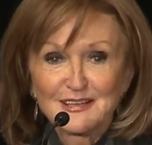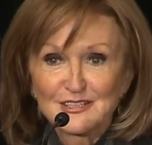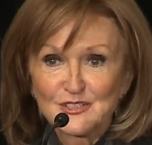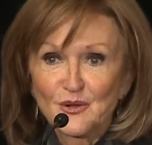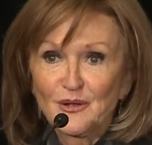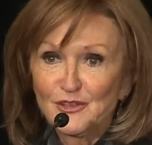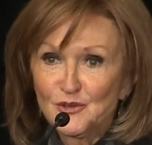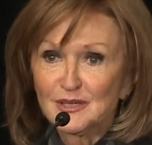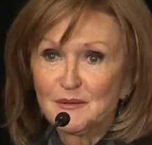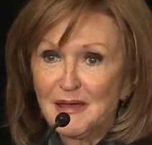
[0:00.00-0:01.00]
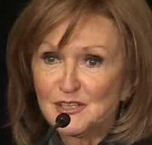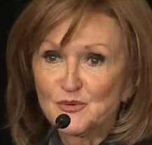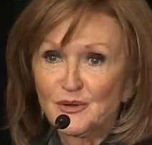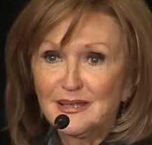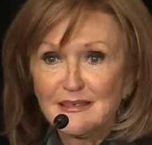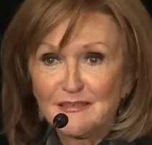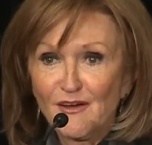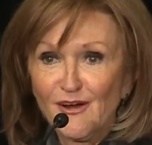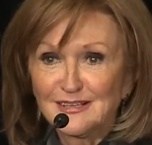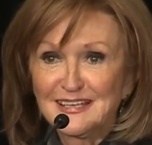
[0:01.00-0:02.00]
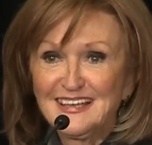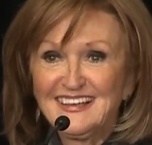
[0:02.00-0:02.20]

So you can imagine what he thought